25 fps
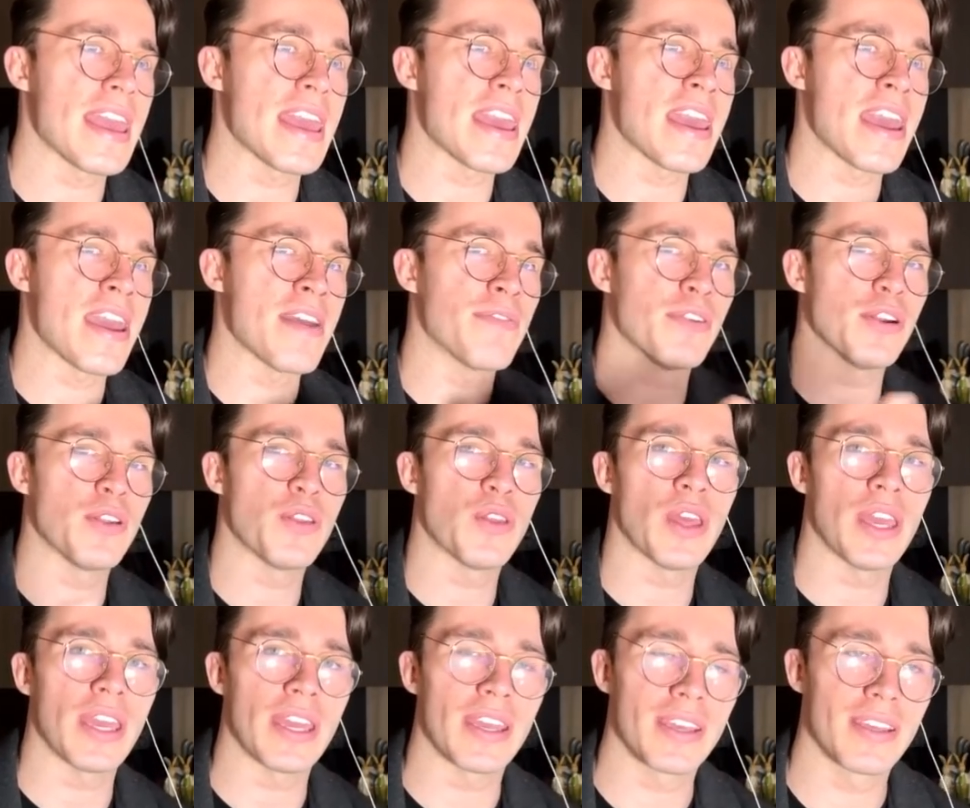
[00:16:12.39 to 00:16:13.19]

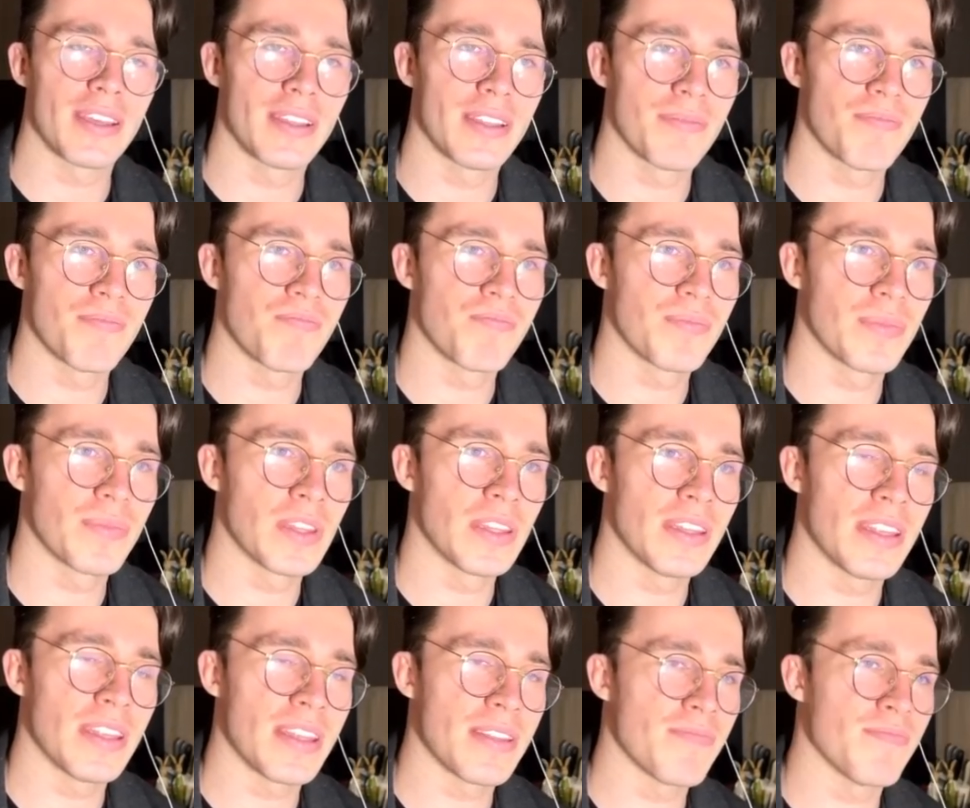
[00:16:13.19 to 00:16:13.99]
everything
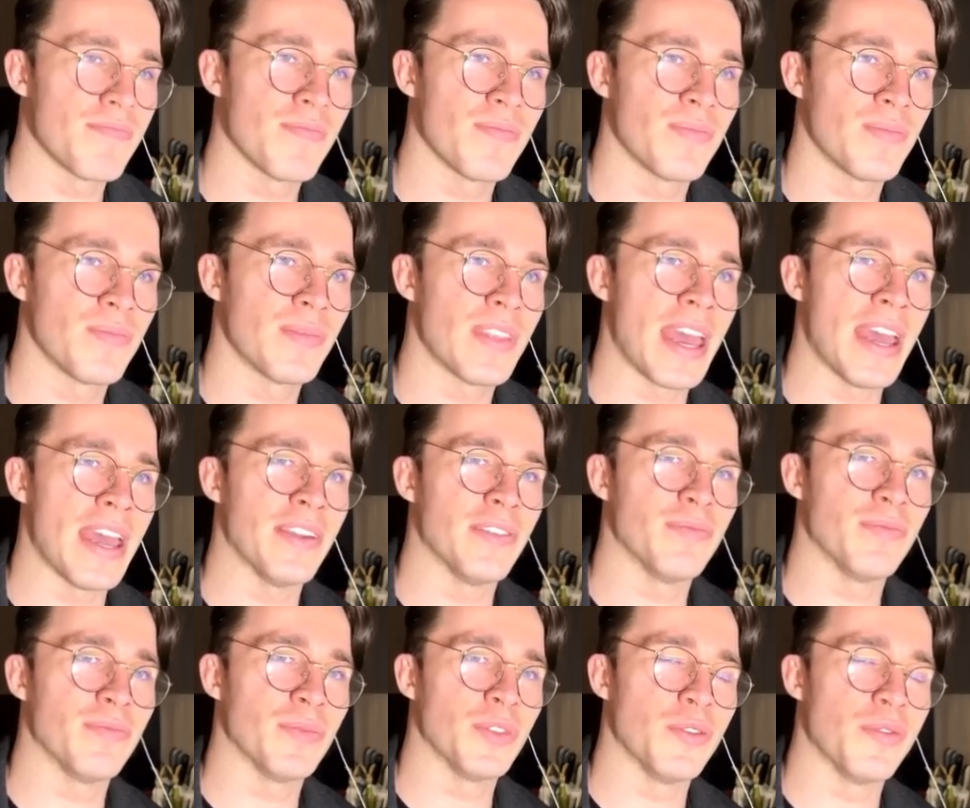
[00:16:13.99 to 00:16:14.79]

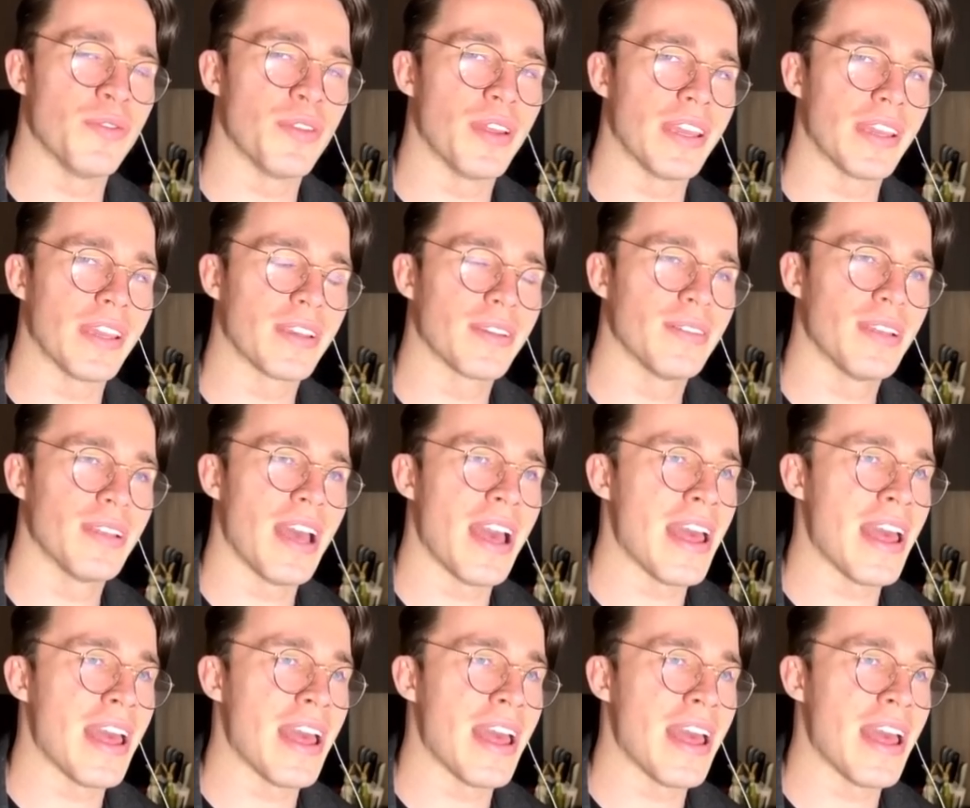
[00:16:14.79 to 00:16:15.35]
that you think.